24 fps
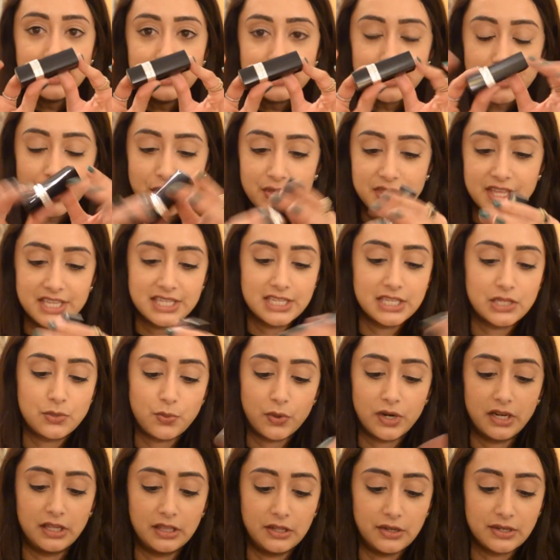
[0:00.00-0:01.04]
So this
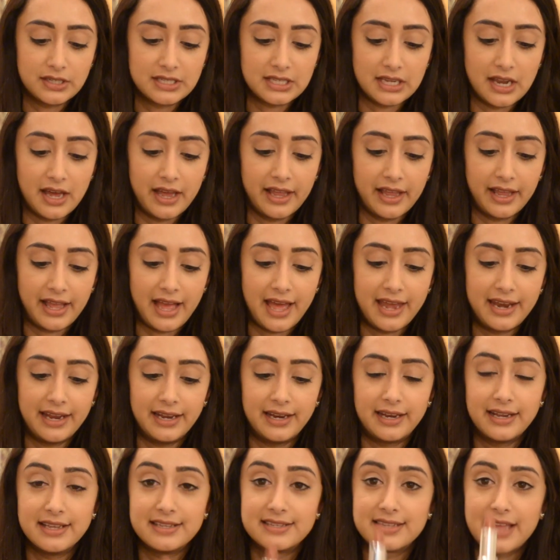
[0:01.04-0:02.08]
is what it looks like, and
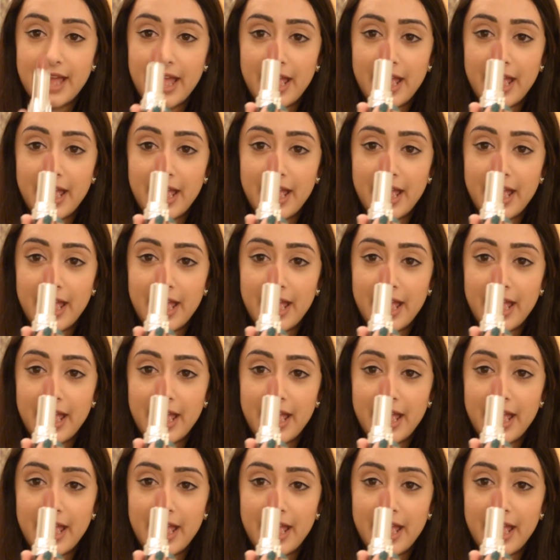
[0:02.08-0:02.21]
it is